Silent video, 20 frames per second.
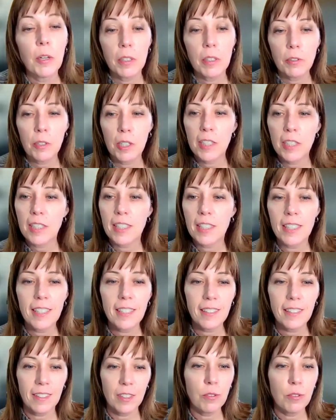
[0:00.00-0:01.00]

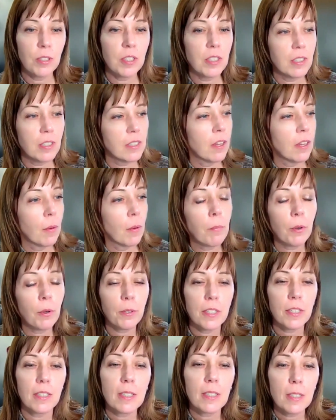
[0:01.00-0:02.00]
interesting, and to see
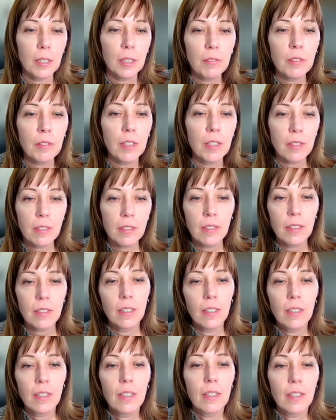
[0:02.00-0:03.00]
numbers and stuff, that's
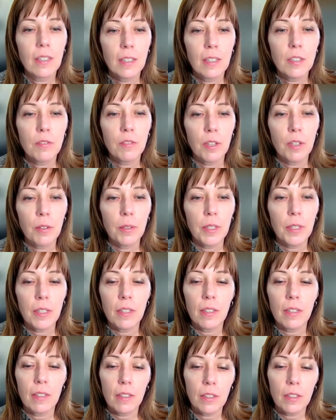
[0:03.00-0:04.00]

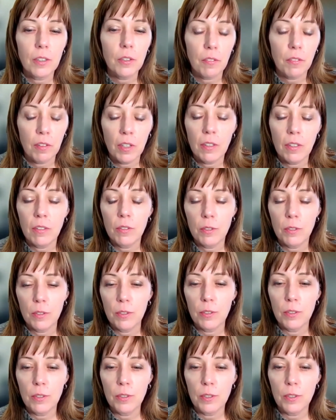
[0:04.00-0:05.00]
very good thing
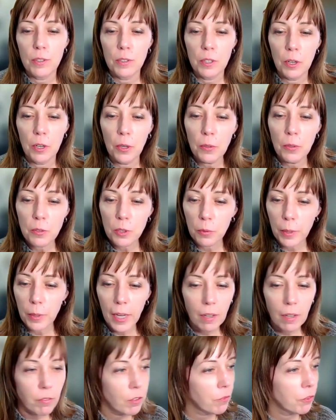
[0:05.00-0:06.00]
to know. So we
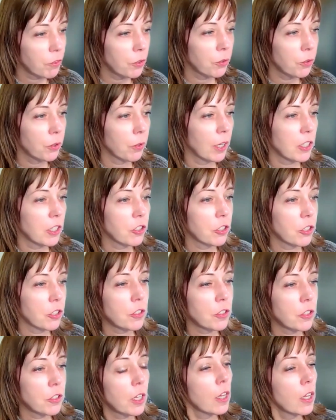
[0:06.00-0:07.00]
have a few
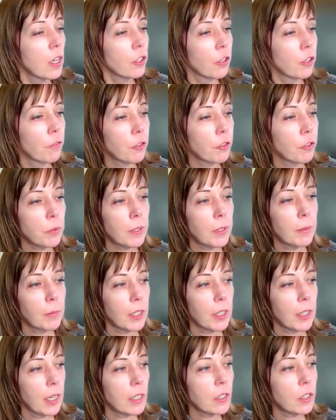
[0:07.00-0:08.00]
questions. The first one I'm
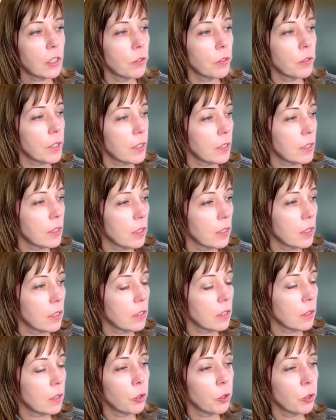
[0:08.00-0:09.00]
going to ask you is
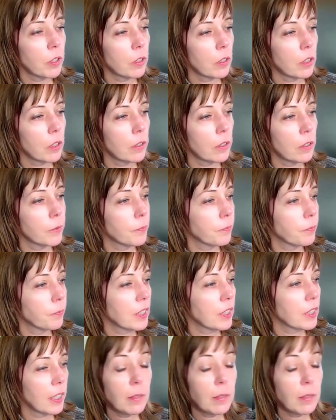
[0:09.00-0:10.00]
someone
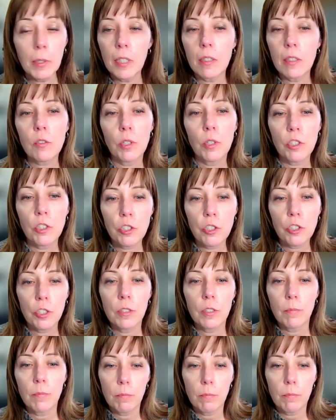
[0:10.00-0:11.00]
sent me this
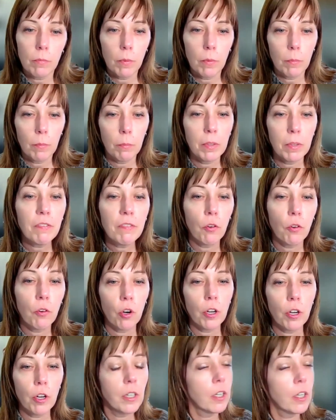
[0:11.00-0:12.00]
question
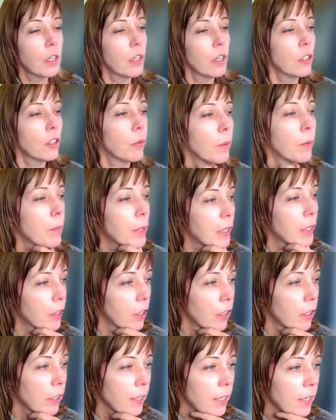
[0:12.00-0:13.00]
before the
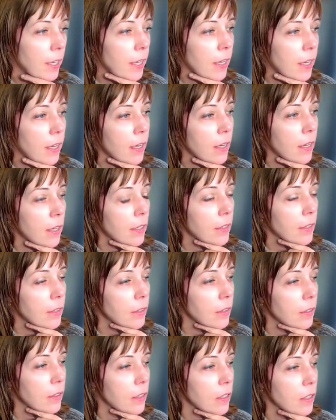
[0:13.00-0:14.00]
webinar,
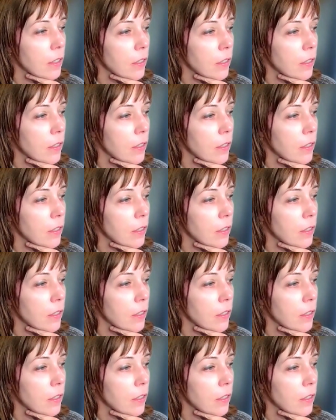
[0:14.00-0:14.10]
and